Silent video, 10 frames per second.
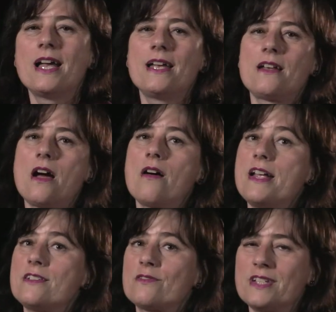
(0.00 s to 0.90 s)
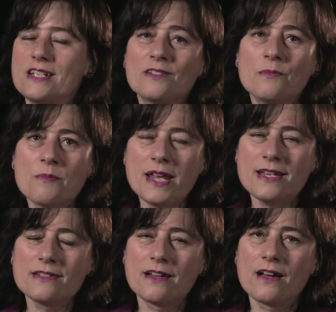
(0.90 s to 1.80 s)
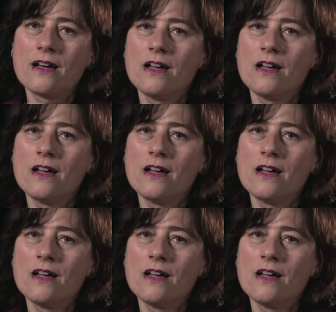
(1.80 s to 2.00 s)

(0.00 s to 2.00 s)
In our age of digital media,